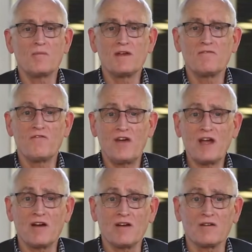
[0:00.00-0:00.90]
be
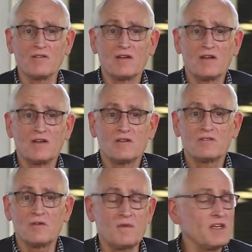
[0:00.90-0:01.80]
fair,
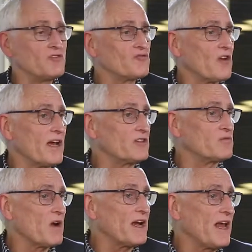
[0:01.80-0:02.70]
to me,
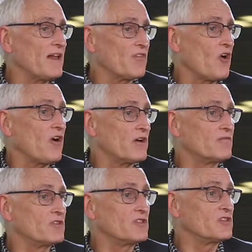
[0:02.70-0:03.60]
strikes right at the heart
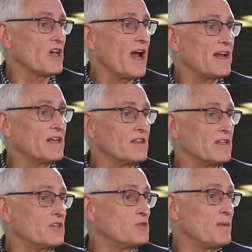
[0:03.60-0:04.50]
of a society
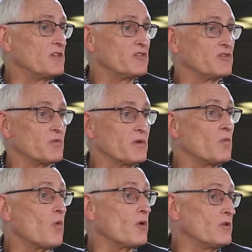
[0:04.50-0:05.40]
that dispenses
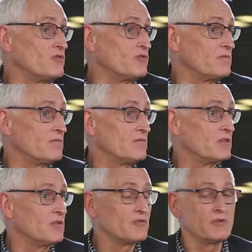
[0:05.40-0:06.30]
rewards
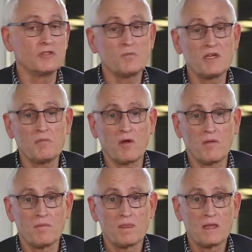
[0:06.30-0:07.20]
you know, to its
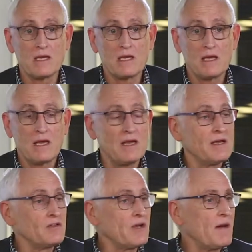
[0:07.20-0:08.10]
people.
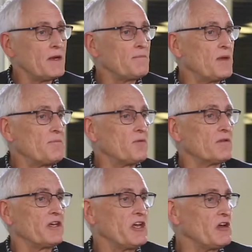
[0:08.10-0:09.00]
So how many
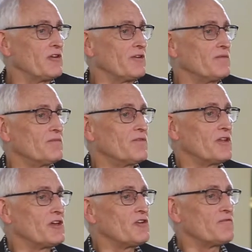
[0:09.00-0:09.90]
people here
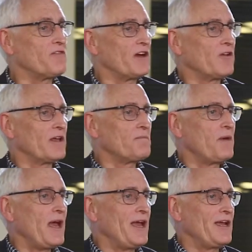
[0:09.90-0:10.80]
think you're fairly
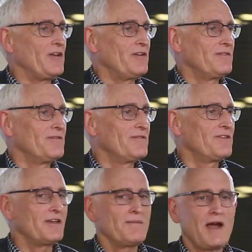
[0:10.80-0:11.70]
paid?
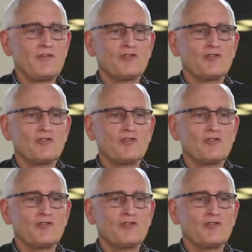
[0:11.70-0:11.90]
Think about